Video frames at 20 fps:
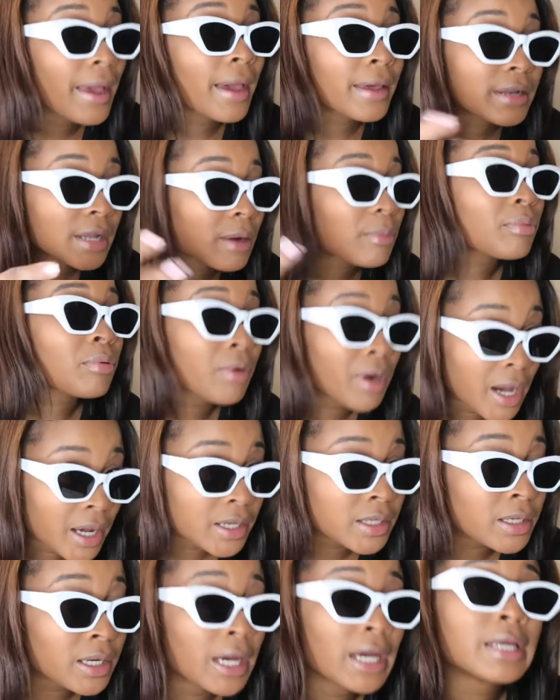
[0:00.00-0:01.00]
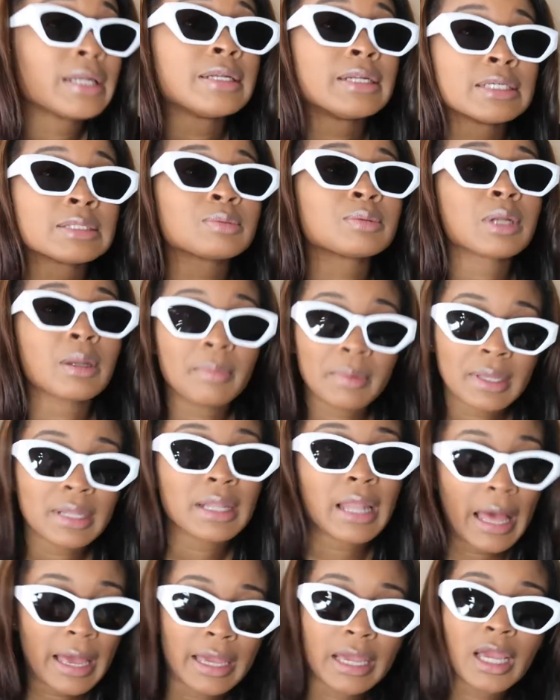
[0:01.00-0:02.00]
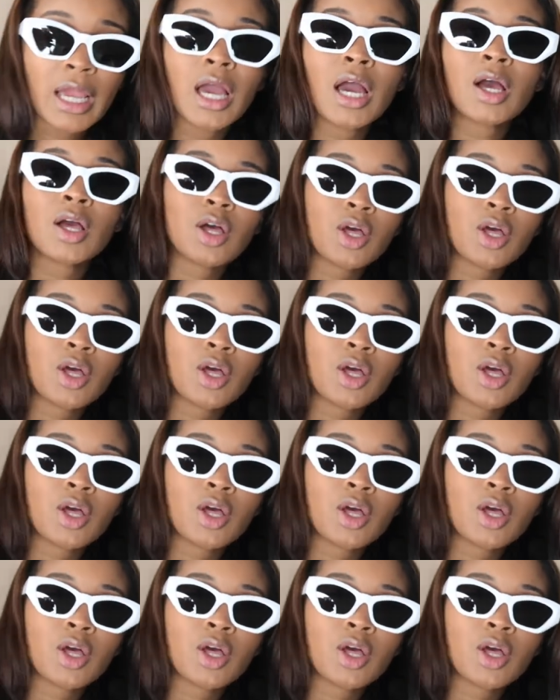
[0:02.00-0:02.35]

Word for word: and that Prada, this would have been like